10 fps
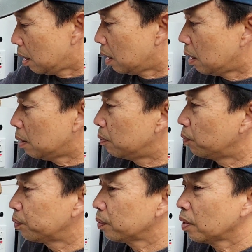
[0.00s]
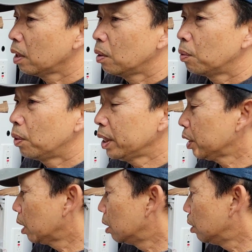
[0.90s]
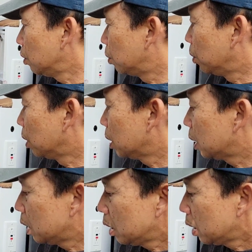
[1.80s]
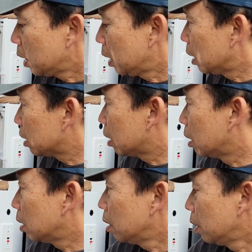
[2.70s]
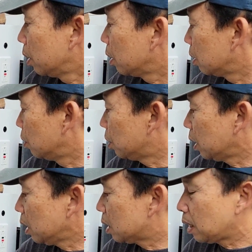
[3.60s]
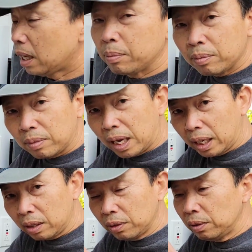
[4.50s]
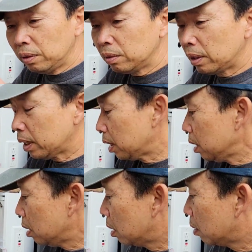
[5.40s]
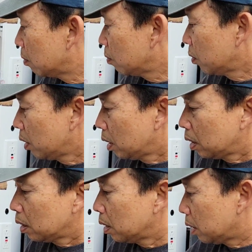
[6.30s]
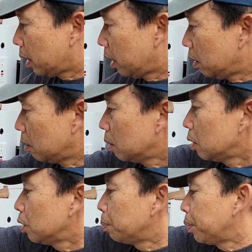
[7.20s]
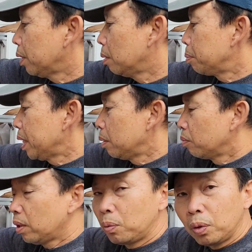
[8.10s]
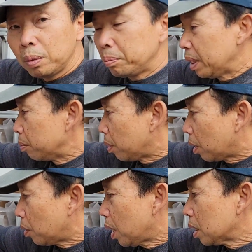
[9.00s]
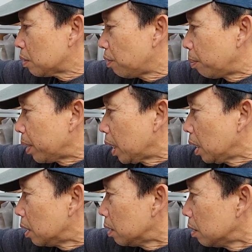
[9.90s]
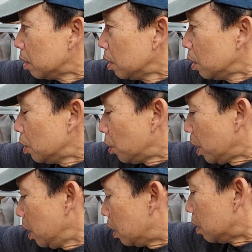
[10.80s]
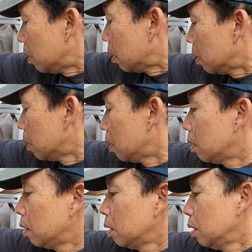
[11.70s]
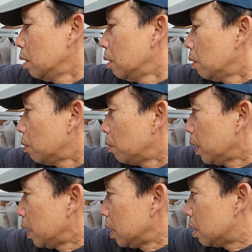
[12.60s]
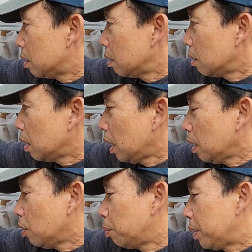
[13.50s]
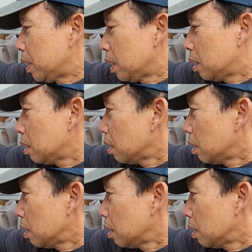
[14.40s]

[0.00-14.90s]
Um, what you can do is using the same angle like this, okay, you put the beam, the wood beam across from here to here with these angle braces